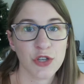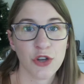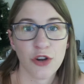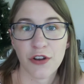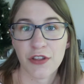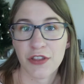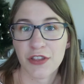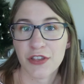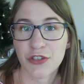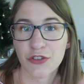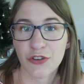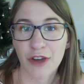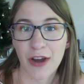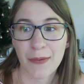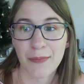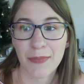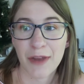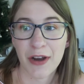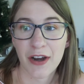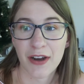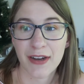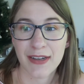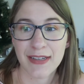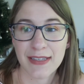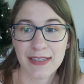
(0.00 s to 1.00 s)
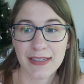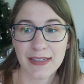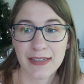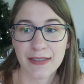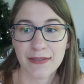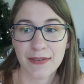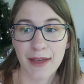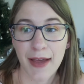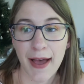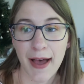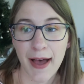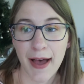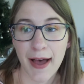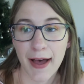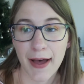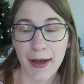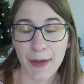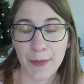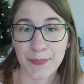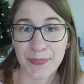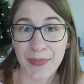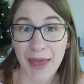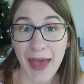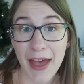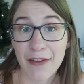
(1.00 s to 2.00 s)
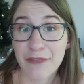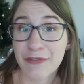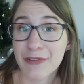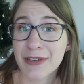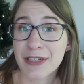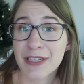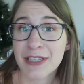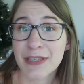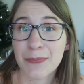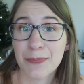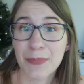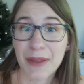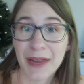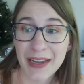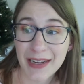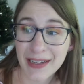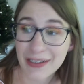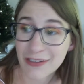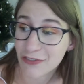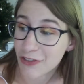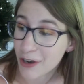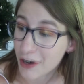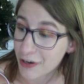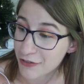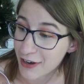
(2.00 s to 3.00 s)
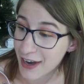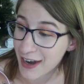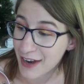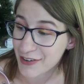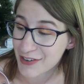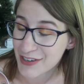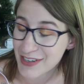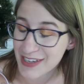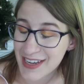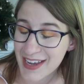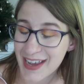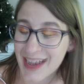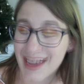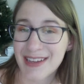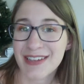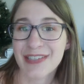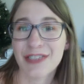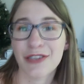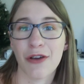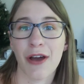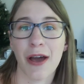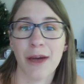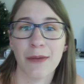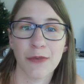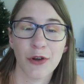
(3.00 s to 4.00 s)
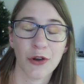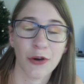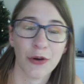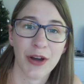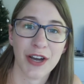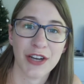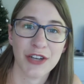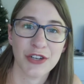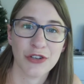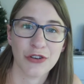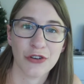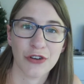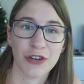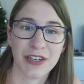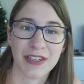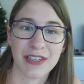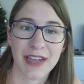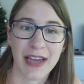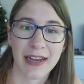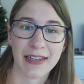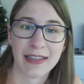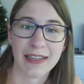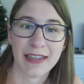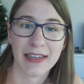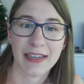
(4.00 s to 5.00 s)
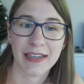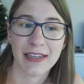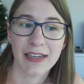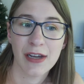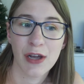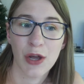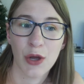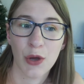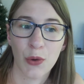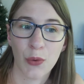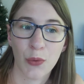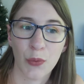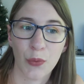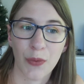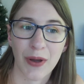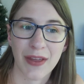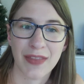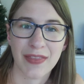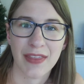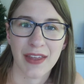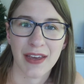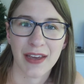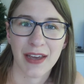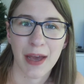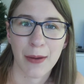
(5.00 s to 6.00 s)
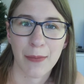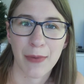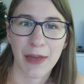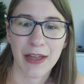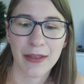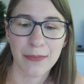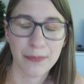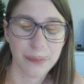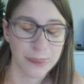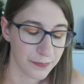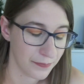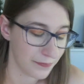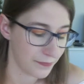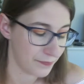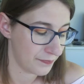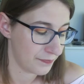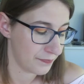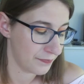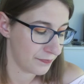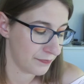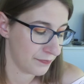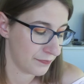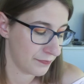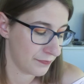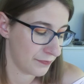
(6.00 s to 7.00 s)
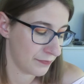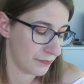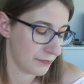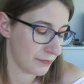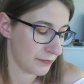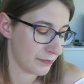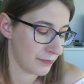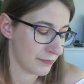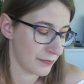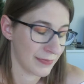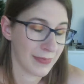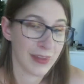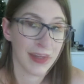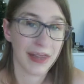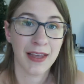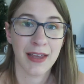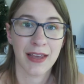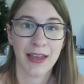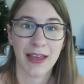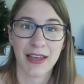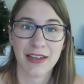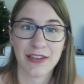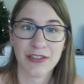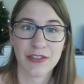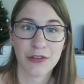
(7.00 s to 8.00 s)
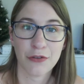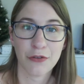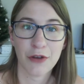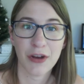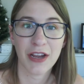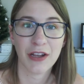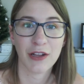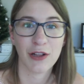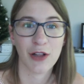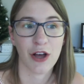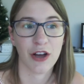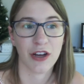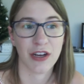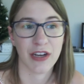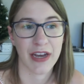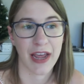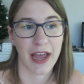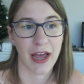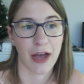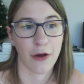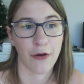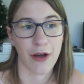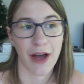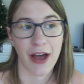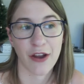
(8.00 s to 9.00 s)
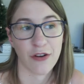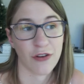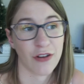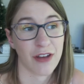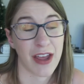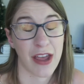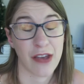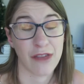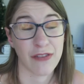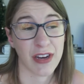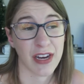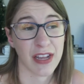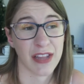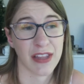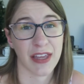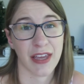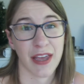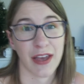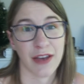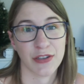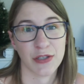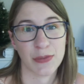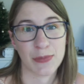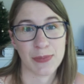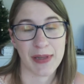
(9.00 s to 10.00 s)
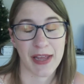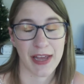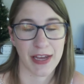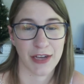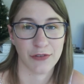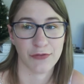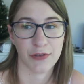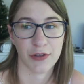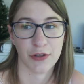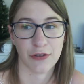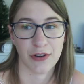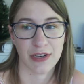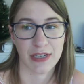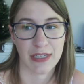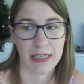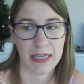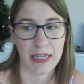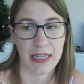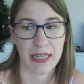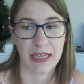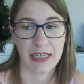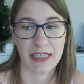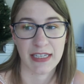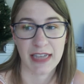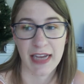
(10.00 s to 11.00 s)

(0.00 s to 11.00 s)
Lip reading: Jonathan's grandparents haven't been around yet, so I'm not quite sure exactly when they're coming. It's 3 o'clock now. I don't have anything else planned for the rest of the